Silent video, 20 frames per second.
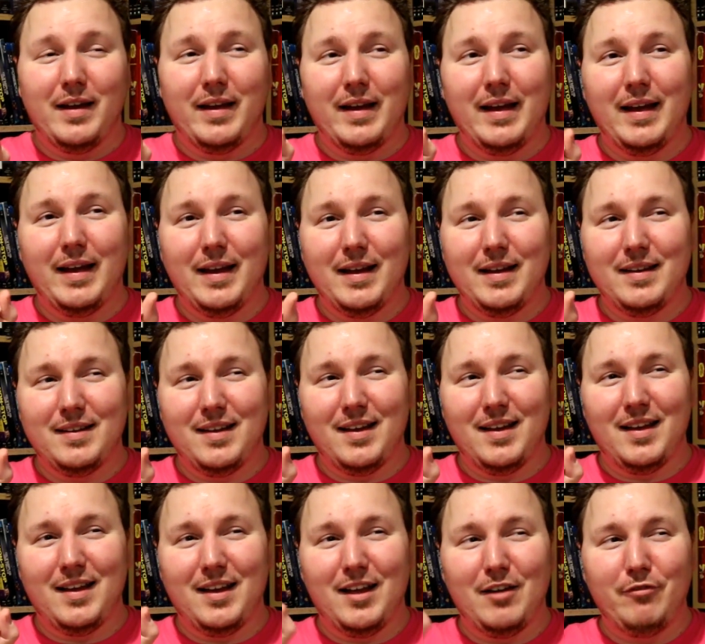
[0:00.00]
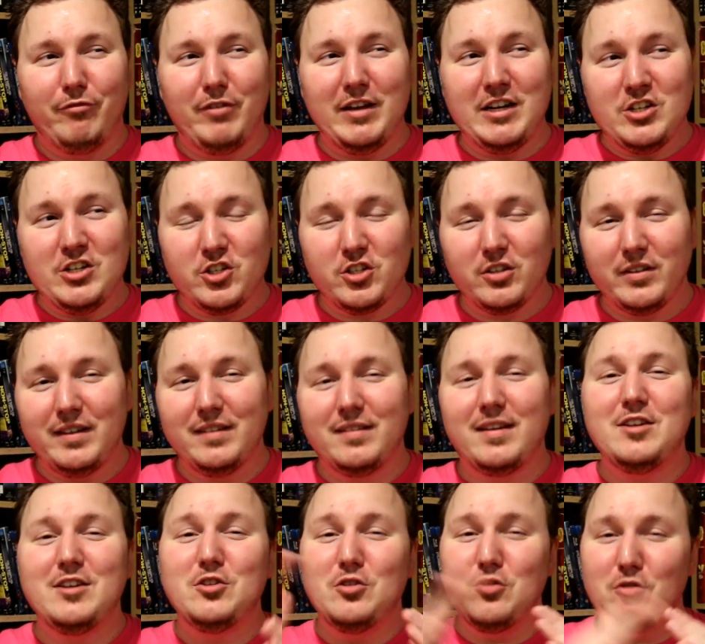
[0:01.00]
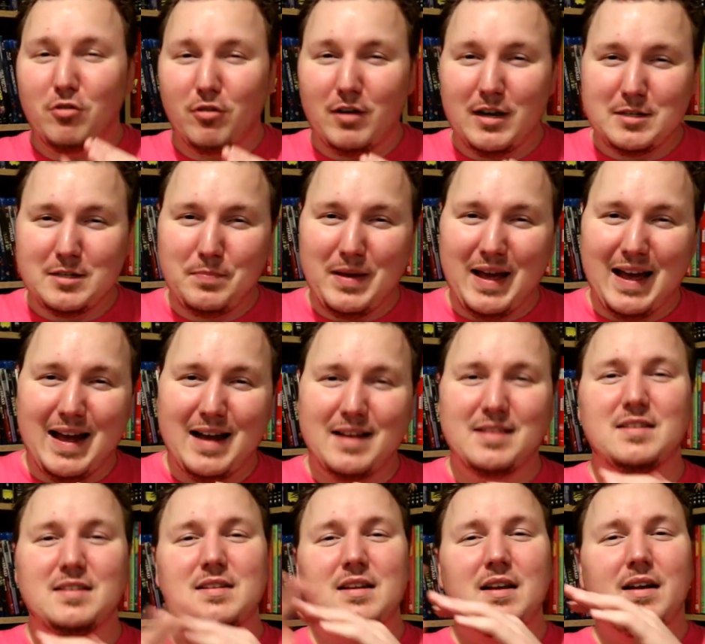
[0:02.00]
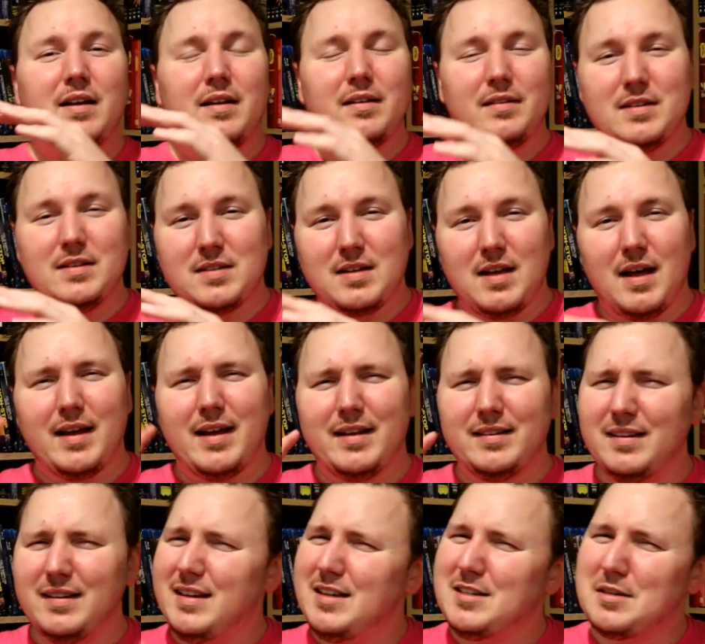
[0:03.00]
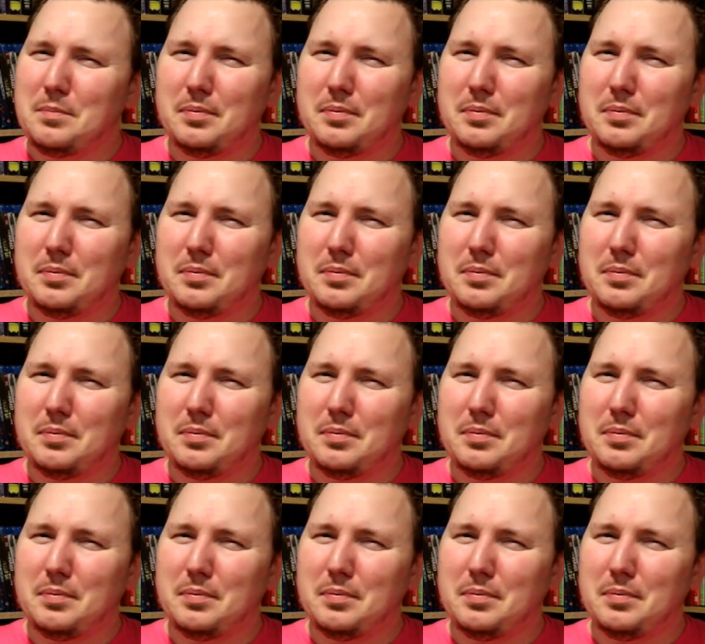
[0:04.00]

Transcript: and eventually they do cross paths. This guy, I think he's a